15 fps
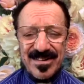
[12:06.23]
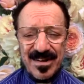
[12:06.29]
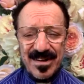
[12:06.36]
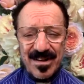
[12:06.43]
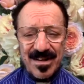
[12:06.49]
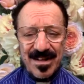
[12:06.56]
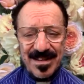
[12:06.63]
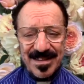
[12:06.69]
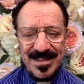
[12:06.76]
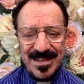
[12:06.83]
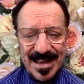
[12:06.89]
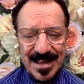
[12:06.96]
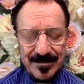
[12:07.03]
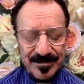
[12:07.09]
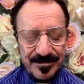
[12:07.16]
to all of
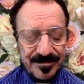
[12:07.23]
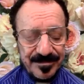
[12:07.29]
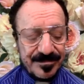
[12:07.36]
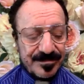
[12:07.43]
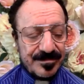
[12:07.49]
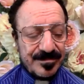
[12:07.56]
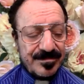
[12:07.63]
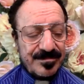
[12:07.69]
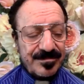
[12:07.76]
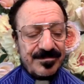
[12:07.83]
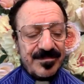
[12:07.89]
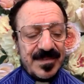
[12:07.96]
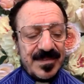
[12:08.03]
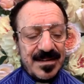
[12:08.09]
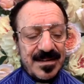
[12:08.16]
that.
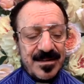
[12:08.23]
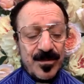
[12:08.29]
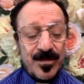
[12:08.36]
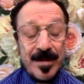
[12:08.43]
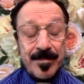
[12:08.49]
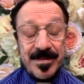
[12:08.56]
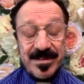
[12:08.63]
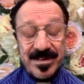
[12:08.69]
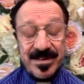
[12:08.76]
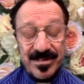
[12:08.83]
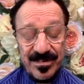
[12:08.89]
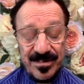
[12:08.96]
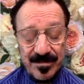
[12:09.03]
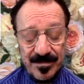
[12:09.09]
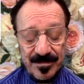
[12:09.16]
The
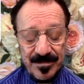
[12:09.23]
repetition.